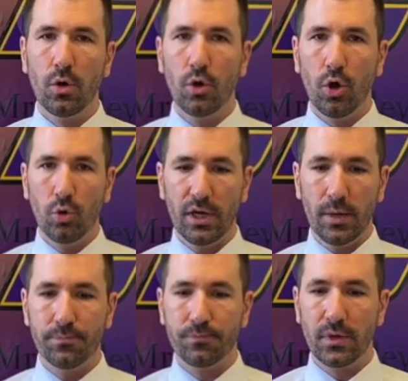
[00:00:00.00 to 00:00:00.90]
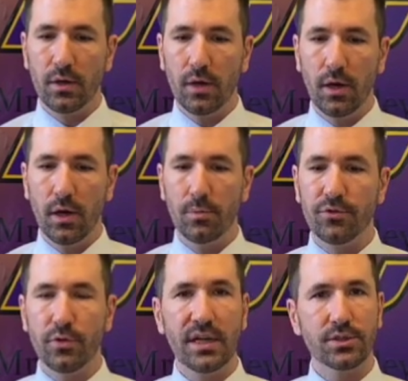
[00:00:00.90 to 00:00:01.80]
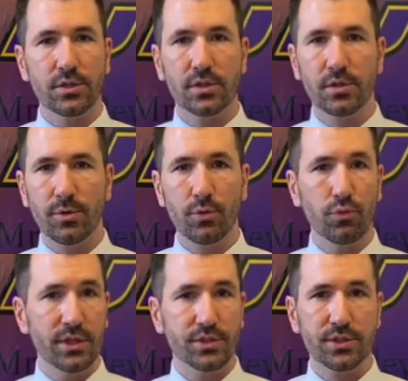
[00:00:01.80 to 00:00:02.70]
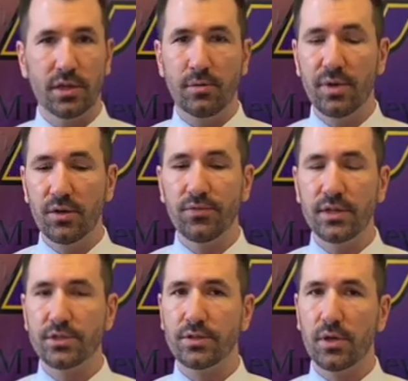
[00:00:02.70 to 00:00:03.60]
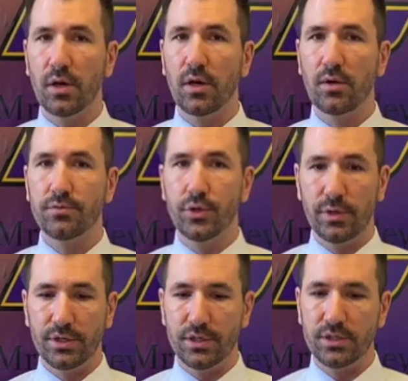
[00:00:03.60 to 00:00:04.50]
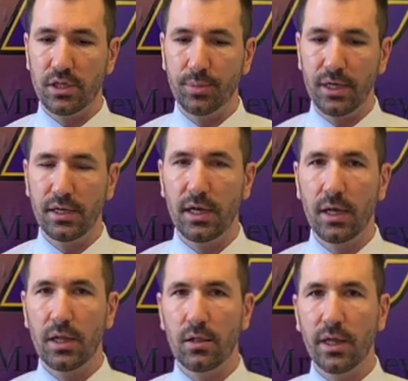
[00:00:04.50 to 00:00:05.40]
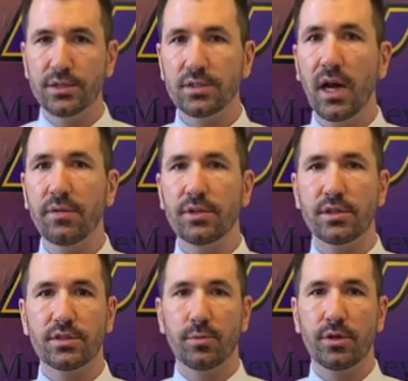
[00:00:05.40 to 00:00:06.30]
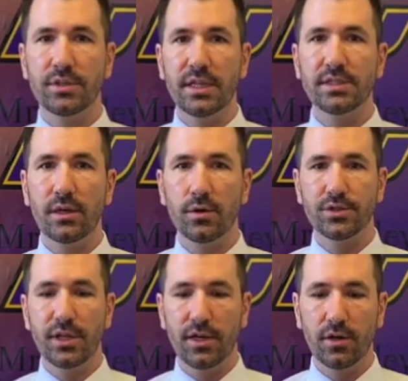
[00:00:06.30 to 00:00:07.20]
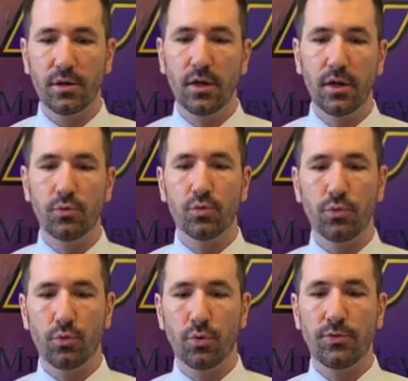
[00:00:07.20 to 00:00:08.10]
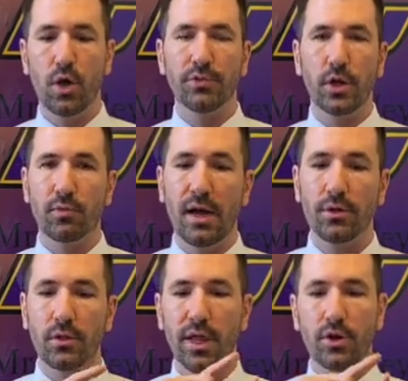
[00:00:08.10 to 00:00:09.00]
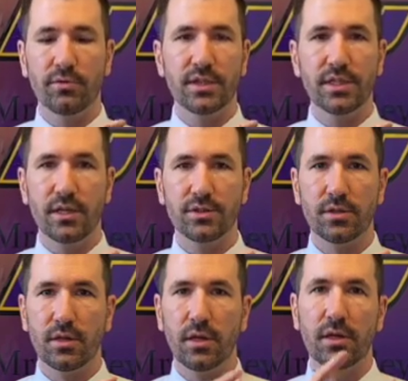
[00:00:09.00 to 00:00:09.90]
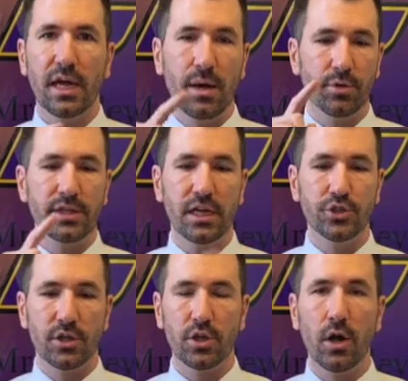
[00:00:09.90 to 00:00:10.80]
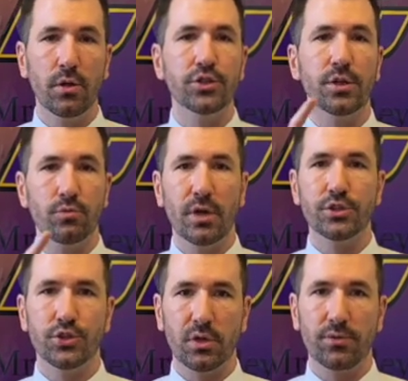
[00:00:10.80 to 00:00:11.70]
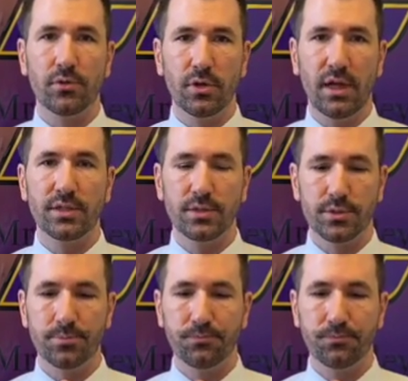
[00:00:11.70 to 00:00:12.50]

Okay, so that's some of the risks and benefits of doing CCP. Let's dive into some of the details there revolving around letter of intent, application to college, and then registering for the classes.